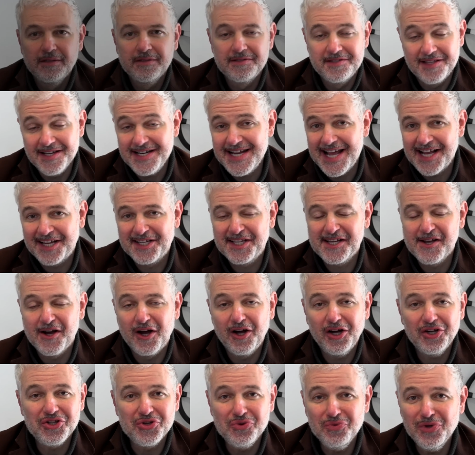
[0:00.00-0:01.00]
The next
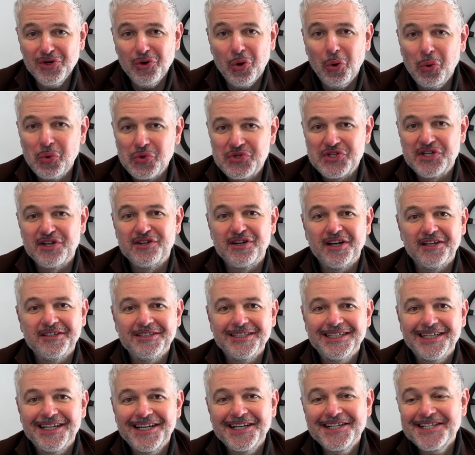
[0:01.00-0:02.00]
car you will also know.
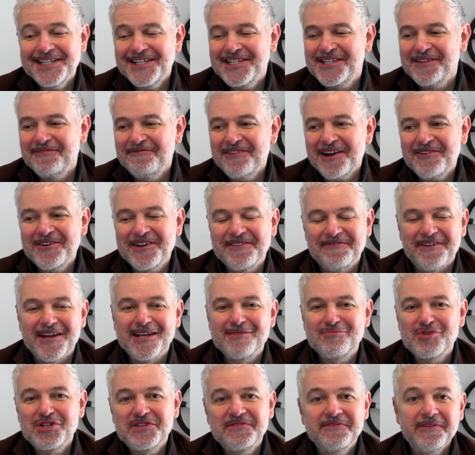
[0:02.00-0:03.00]
It is the very
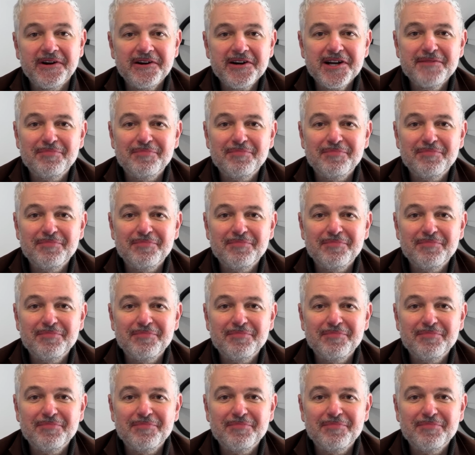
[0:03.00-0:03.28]
famous, very